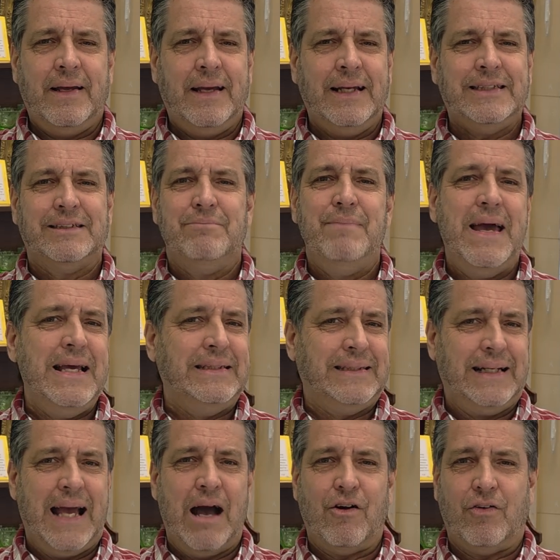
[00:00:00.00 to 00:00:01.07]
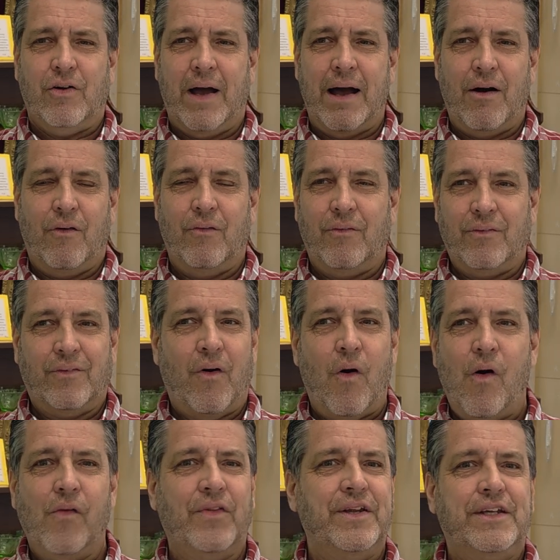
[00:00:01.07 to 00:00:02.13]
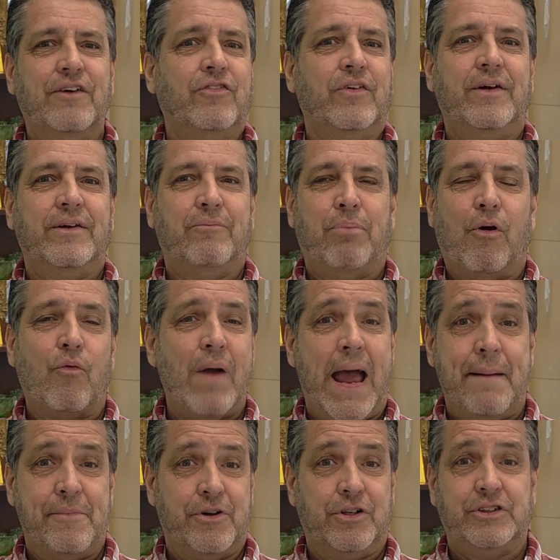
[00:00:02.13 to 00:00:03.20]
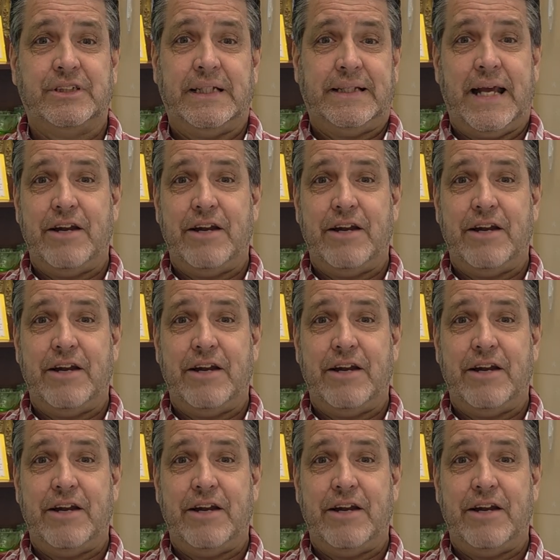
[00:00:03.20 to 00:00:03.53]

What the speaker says: It's amazing how all the different parameters that